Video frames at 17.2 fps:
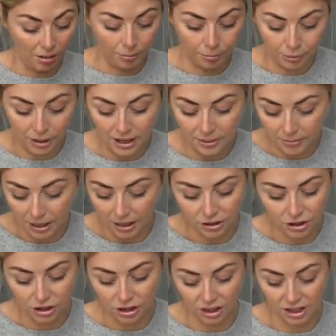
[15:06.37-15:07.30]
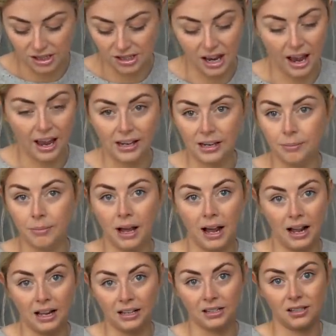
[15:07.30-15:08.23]
Pretty much the same
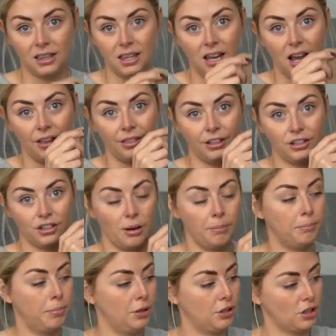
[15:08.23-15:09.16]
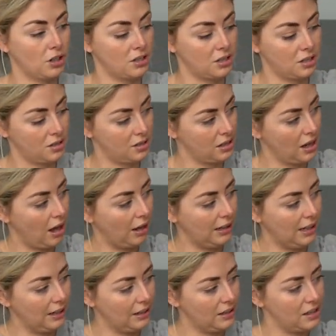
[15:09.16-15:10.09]
as the other jumper, just
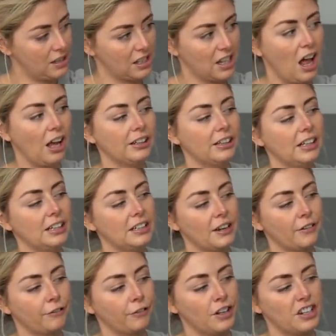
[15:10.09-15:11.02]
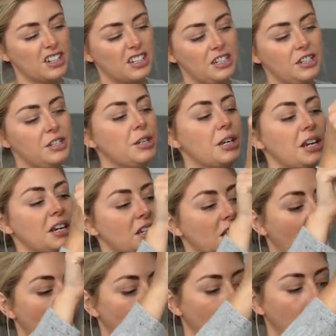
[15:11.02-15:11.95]
slightly different
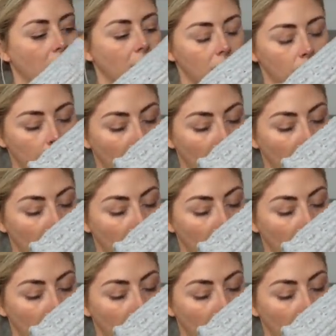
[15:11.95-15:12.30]
details.